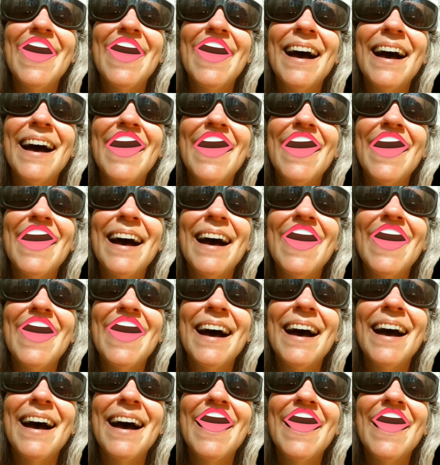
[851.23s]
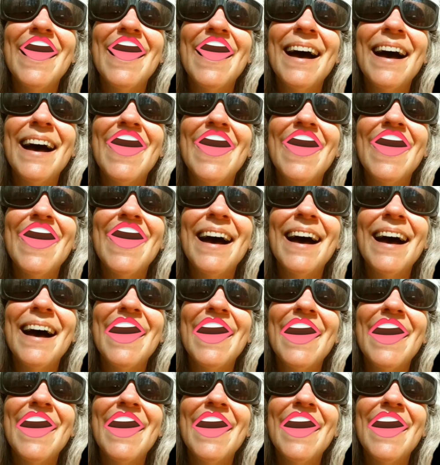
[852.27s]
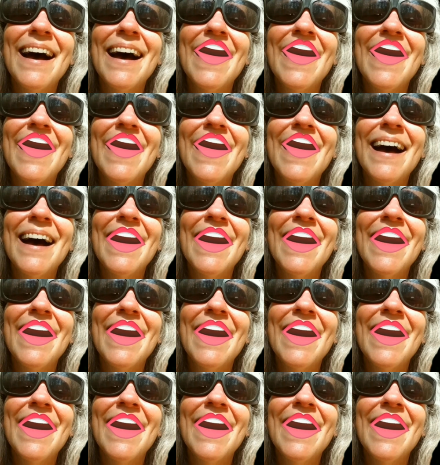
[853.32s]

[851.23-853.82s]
Thanks for watching, everybody. I hope you enjoyed the video.